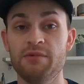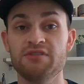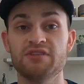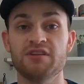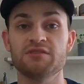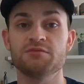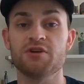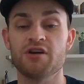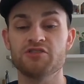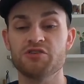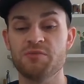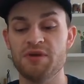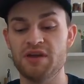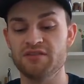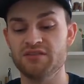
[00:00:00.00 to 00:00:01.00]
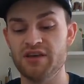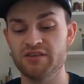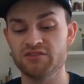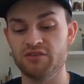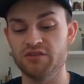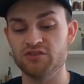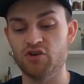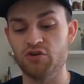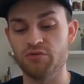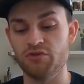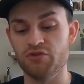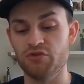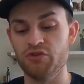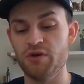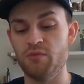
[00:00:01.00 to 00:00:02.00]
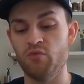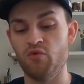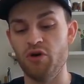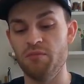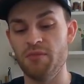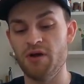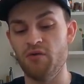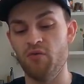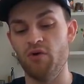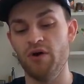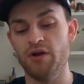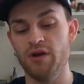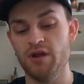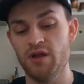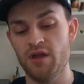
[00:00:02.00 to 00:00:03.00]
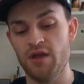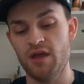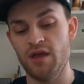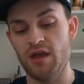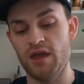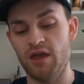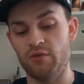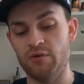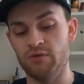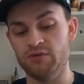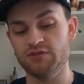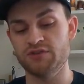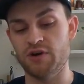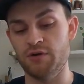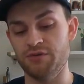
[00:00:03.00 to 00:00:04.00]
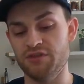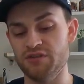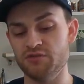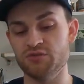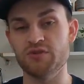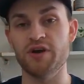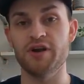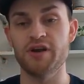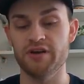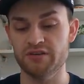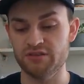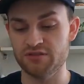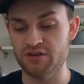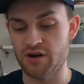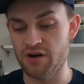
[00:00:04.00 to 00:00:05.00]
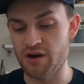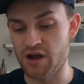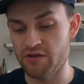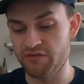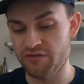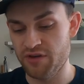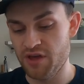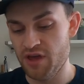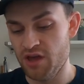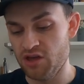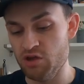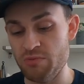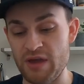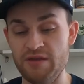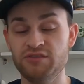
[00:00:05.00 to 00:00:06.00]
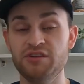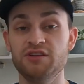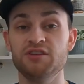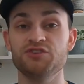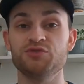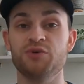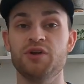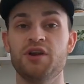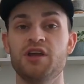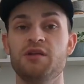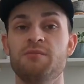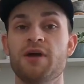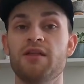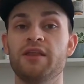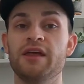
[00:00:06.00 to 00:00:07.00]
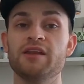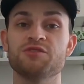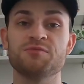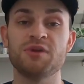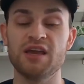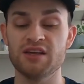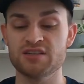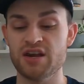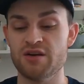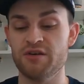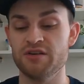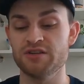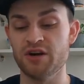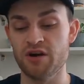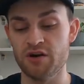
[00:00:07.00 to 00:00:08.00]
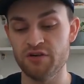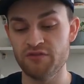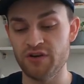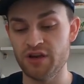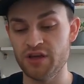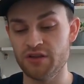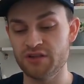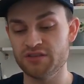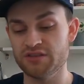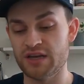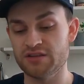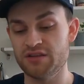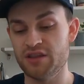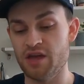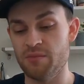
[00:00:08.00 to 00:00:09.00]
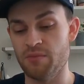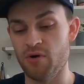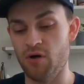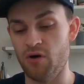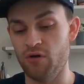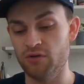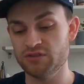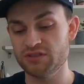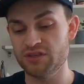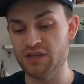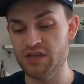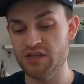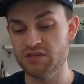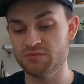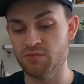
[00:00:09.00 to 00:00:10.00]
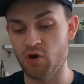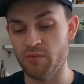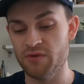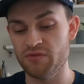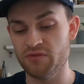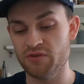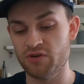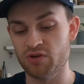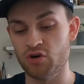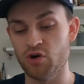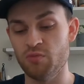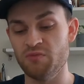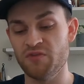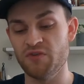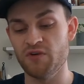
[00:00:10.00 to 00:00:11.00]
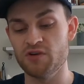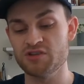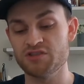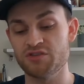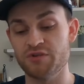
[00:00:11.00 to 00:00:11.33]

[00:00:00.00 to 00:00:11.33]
to send some cards to PSA, so let's go through them one by one, and we will start with this one right here. So starting off, you may have seen this one in my latest PSA return video. This is actually that Paul Skeens Bowman Chrome First